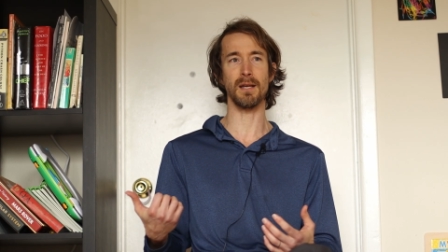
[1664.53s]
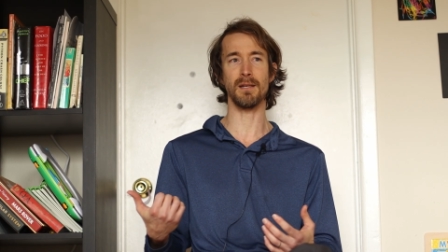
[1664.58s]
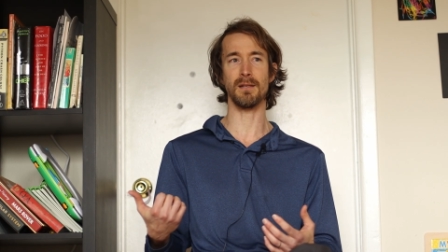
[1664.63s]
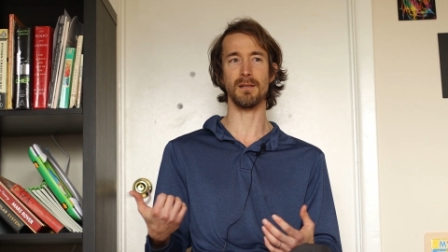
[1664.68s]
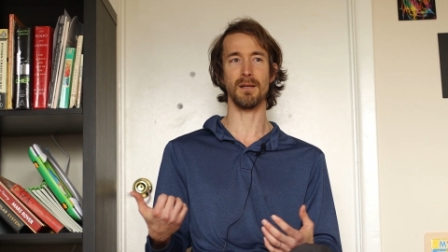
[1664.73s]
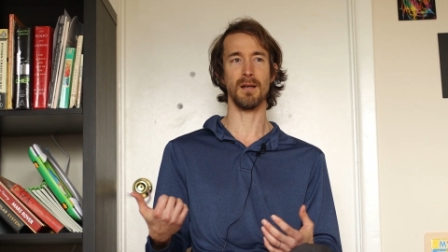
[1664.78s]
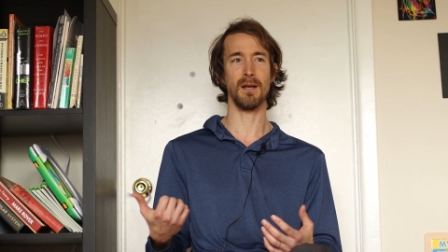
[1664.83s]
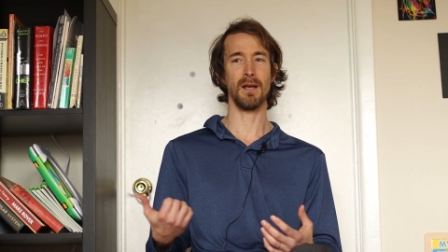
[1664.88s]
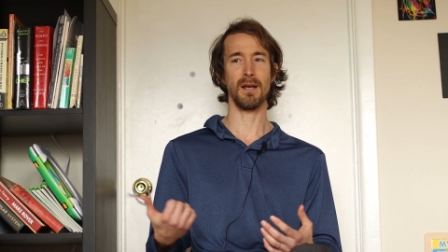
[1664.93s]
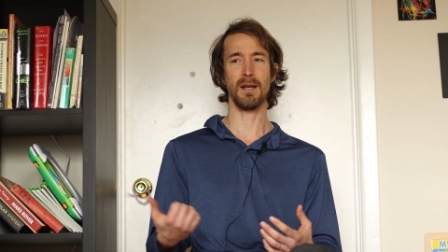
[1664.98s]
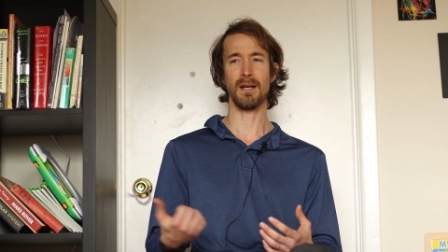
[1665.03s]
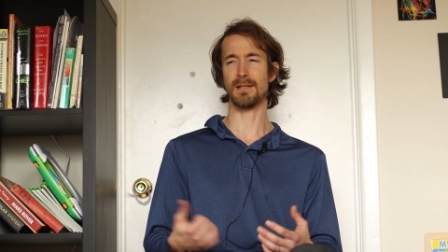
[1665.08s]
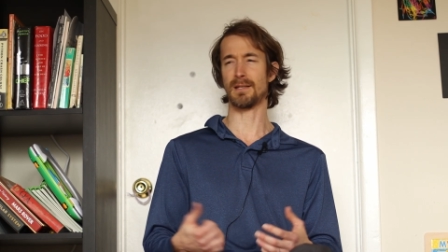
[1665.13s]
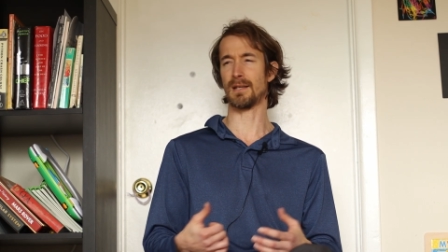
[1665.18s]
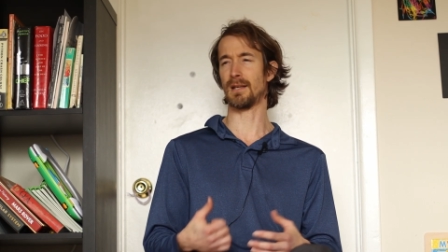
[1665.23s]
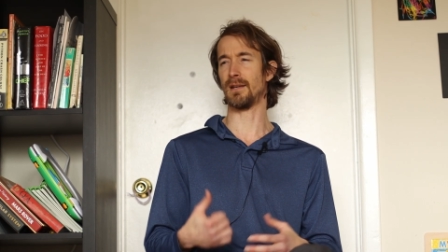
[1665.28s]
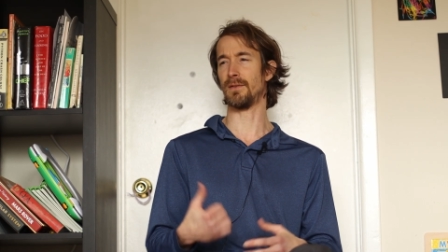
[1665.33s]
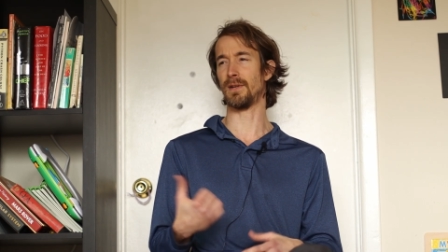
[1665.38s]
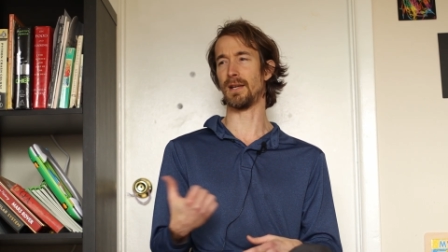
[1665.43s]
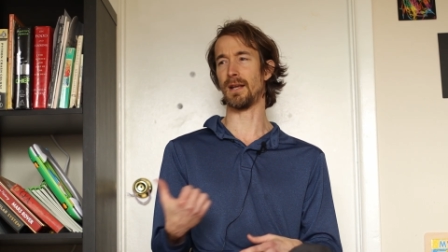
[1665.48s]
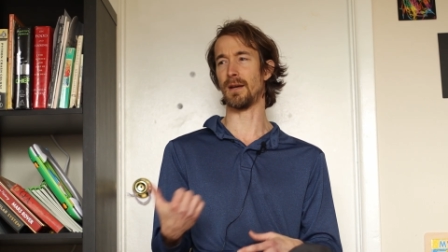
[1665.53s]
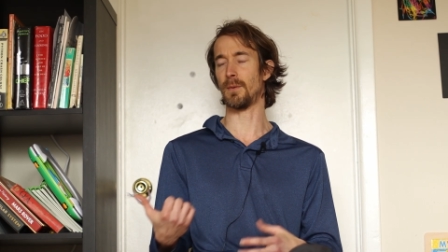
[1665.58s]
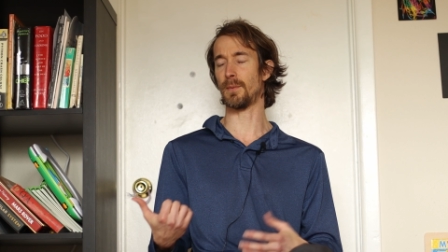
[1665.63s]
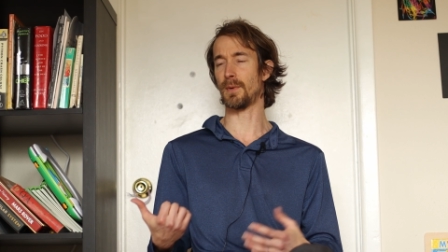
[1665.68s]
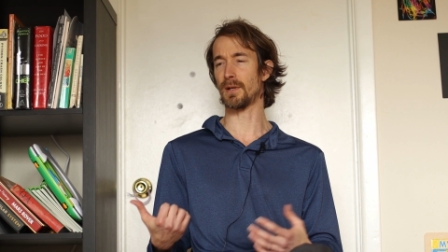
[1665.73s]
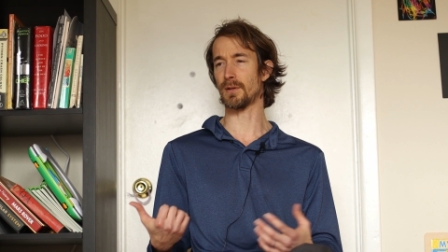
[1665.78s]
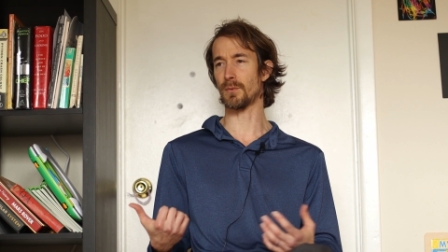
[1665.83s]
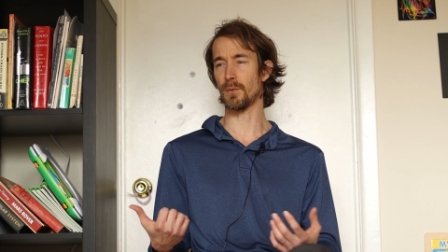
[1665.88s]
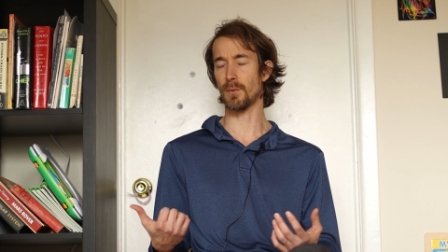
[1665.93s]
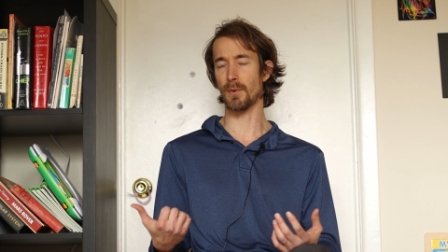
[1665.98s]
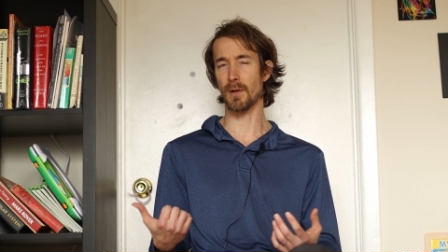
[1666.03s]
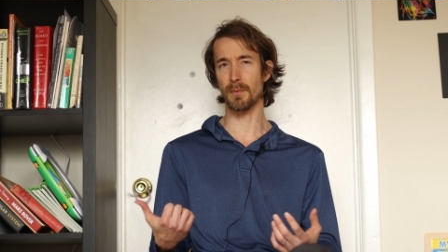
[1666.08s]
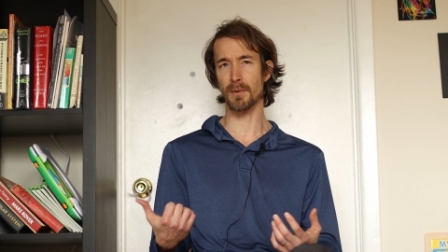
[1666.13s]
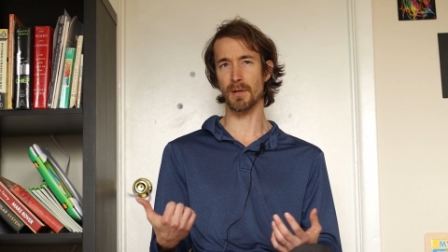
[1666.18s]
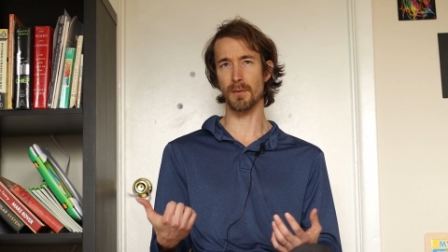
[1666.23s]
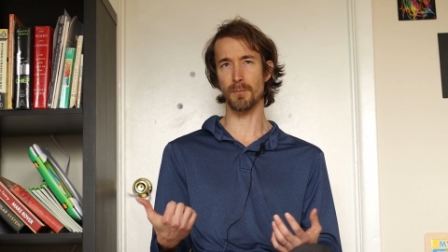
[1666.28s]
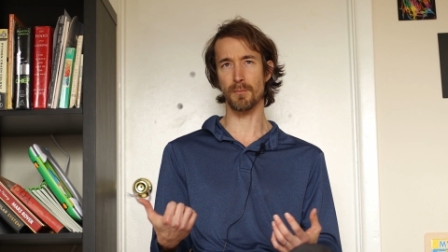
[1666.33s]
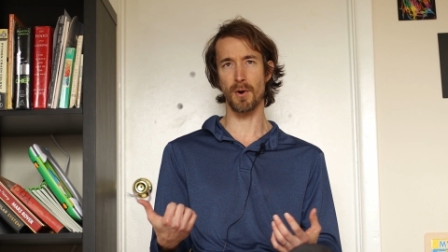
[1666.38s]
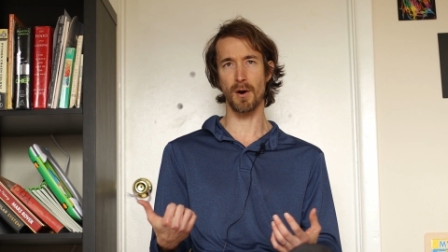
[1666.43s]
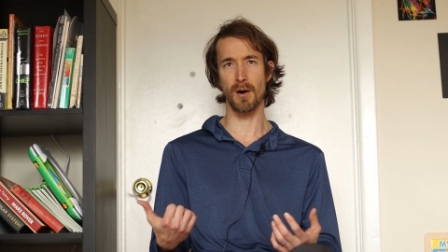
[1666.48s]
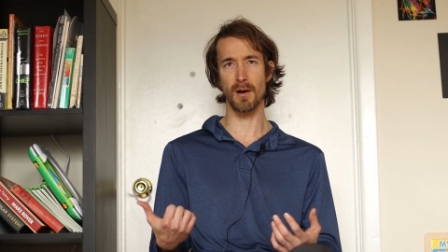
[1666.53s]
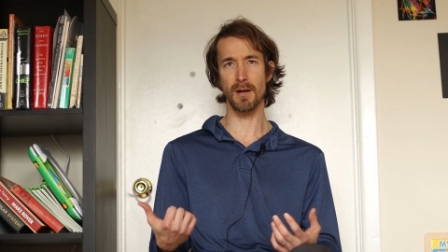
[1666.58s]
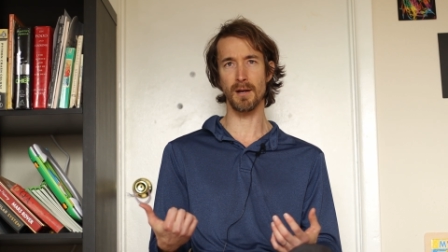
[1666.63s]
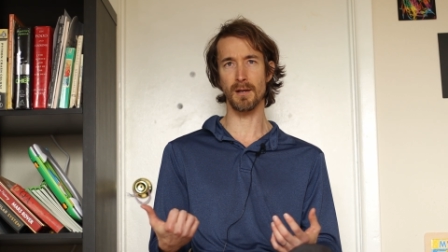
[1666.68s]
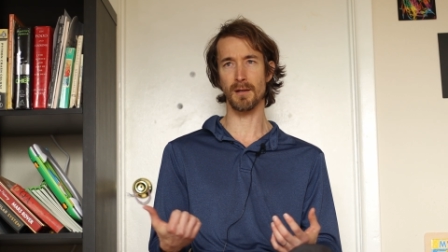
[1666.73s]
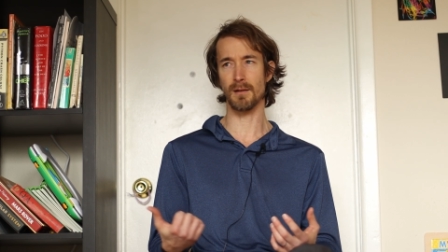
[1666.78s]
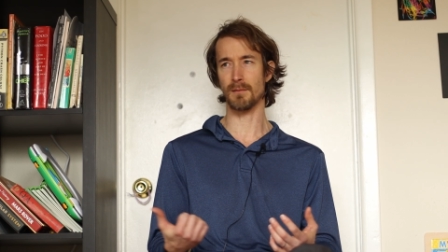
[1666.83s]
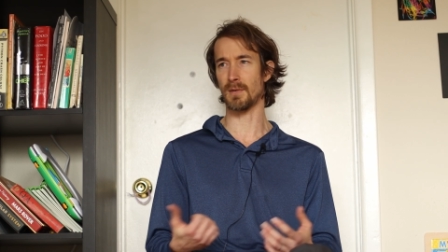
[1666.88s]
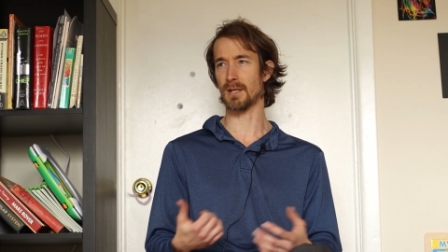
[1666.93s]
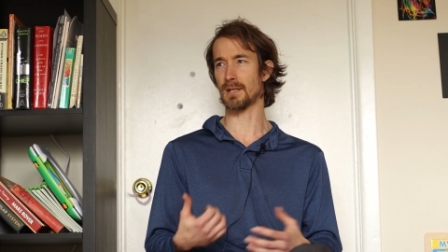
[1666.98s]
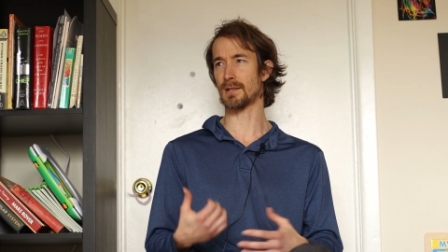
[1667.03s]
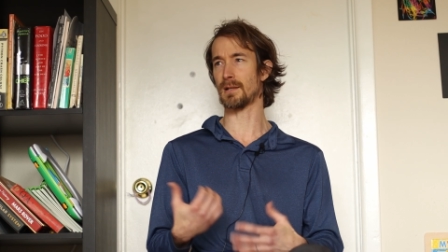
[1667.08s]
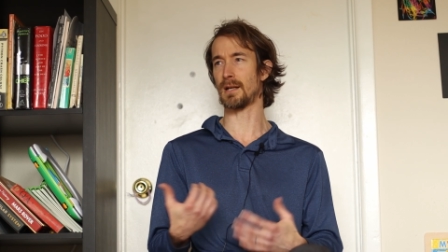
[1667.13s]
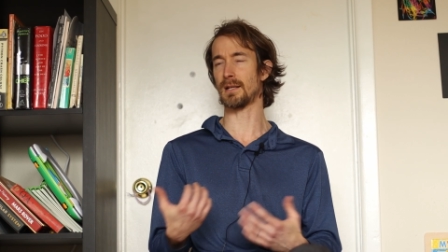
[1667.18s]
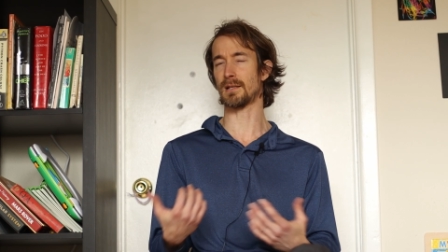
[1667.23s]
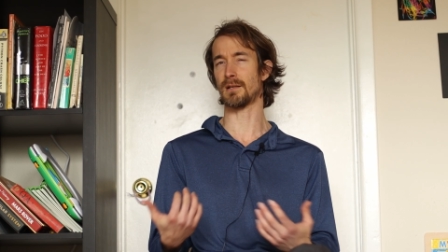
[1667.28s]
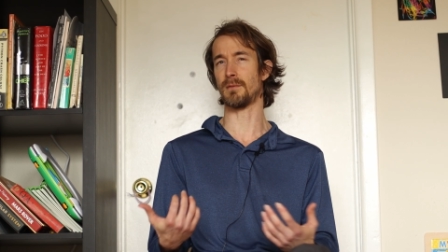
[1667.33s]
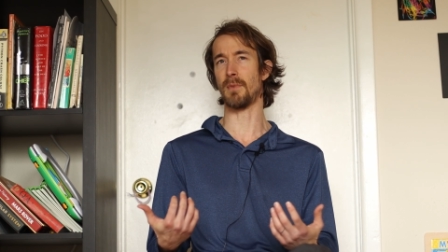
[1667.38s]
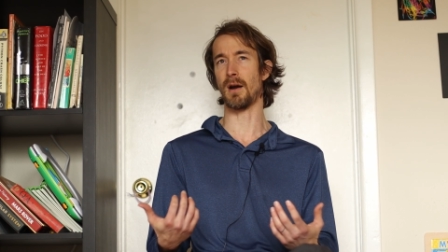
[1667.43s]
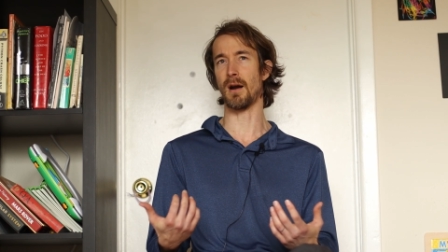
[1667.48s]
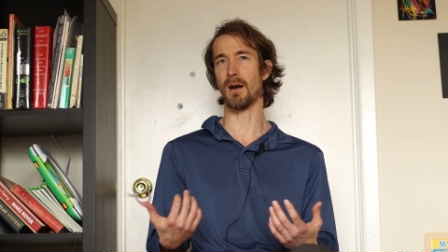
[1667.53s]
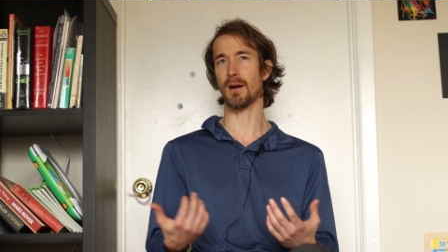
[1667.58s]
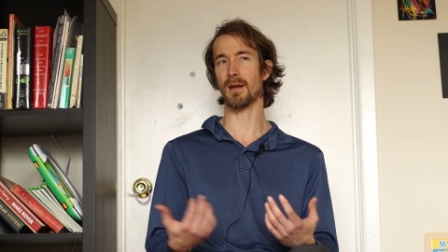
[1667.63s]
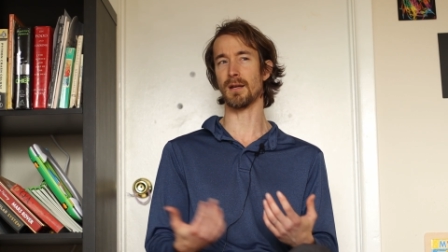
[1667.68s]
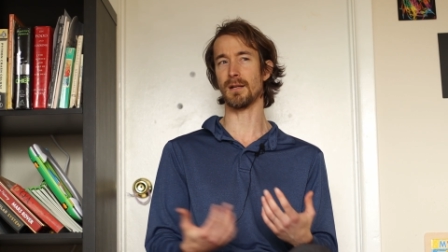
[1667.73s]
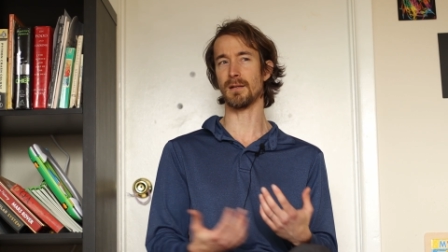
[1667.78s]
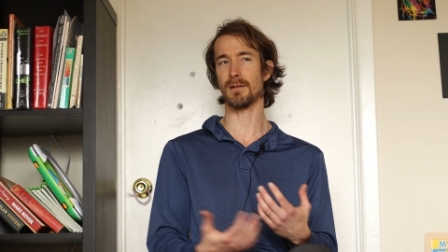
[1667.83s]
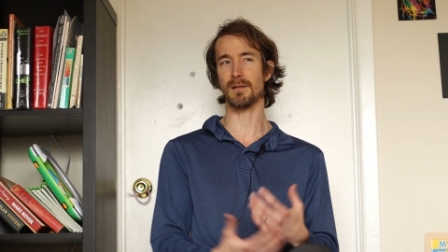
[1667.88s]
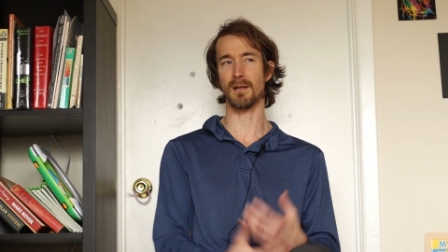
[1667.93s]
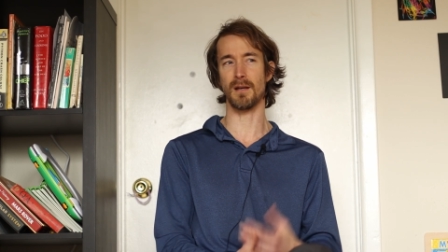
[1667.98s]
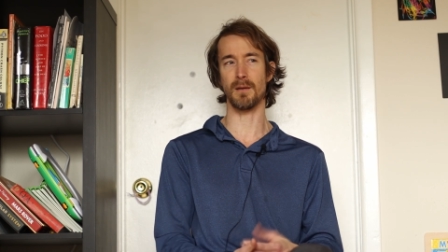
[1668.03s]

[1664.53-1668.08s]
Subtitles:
He doesn't give a damn about the Republican Party, much less Americans.